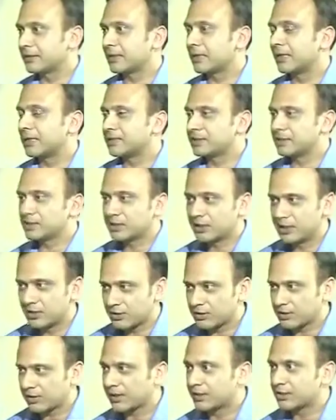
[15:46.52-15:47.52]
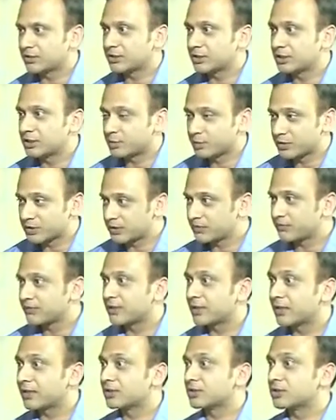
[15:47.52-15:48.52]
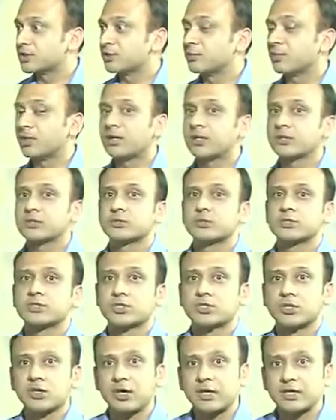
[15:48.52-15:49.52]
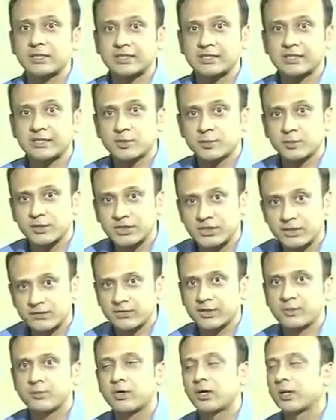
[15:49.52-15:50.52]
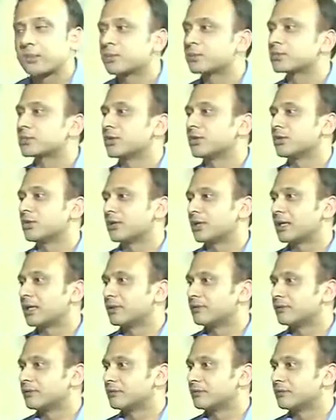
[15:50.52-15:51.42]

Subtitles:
I just clear energy, specific energy blocks which are causing specific problems in your life.